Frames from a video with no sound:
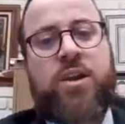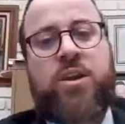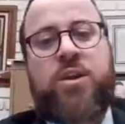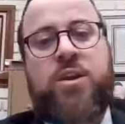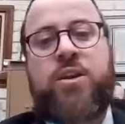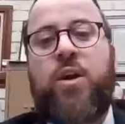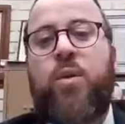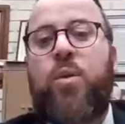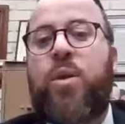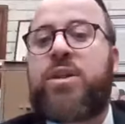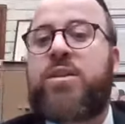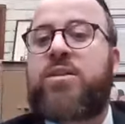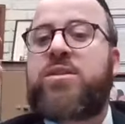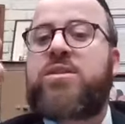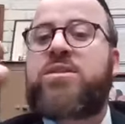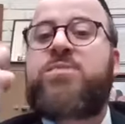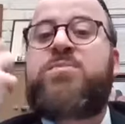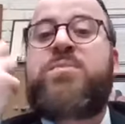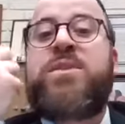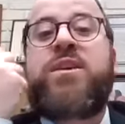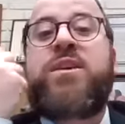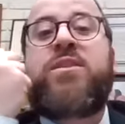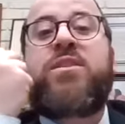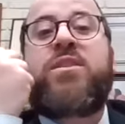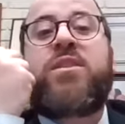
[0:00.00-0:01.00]
Know what's
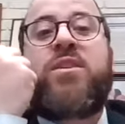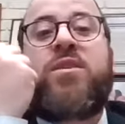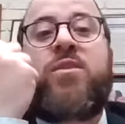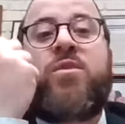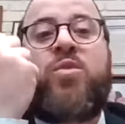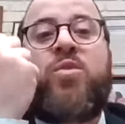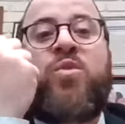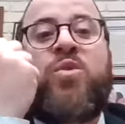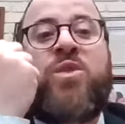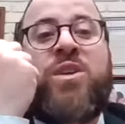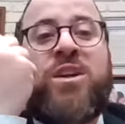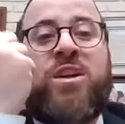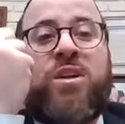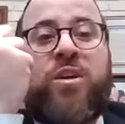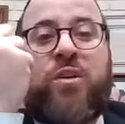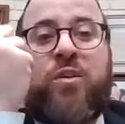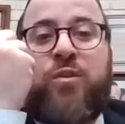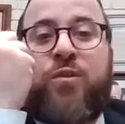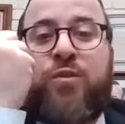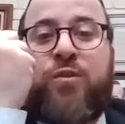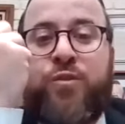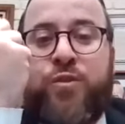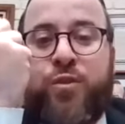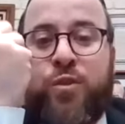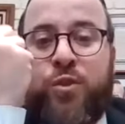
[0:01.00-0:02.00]
being the real
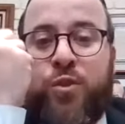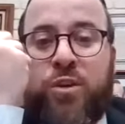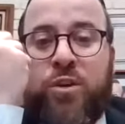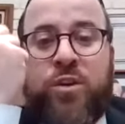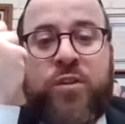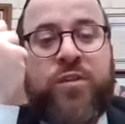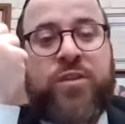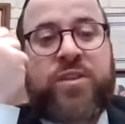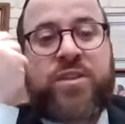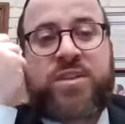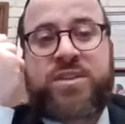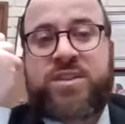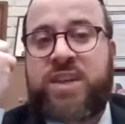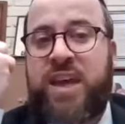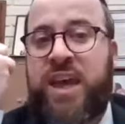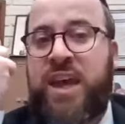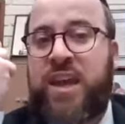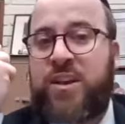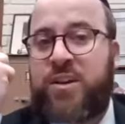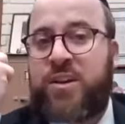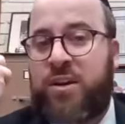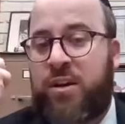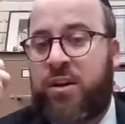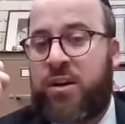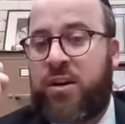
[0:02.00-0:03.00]
food of the
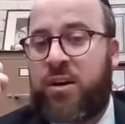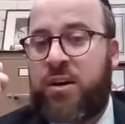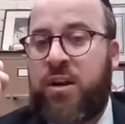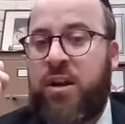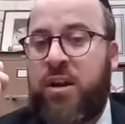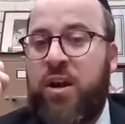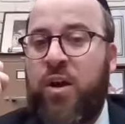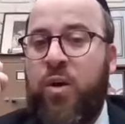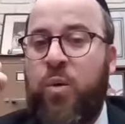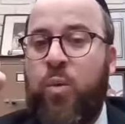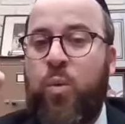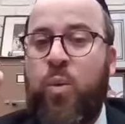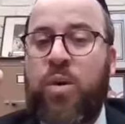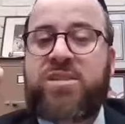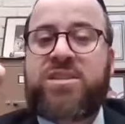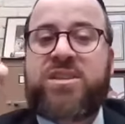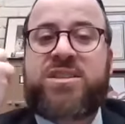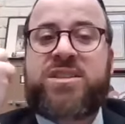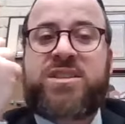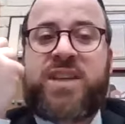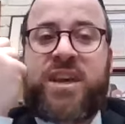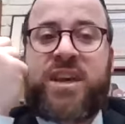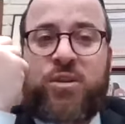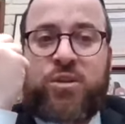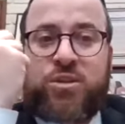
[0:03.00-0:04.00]
seder. What the
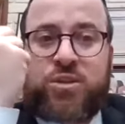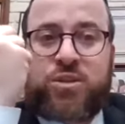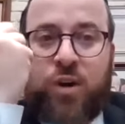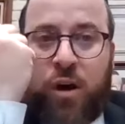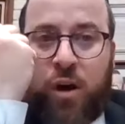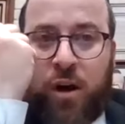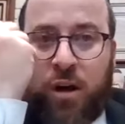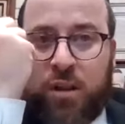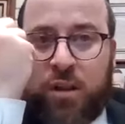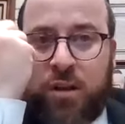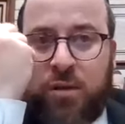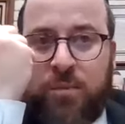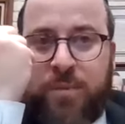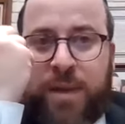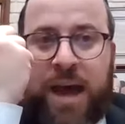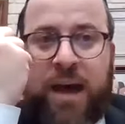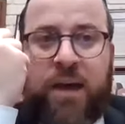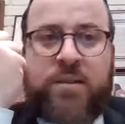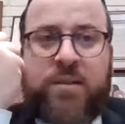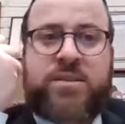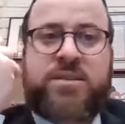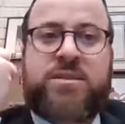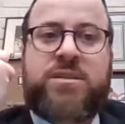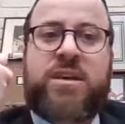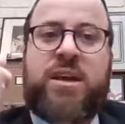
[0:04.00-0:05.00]
seder is all
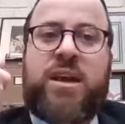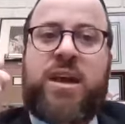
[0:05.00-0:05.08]
about.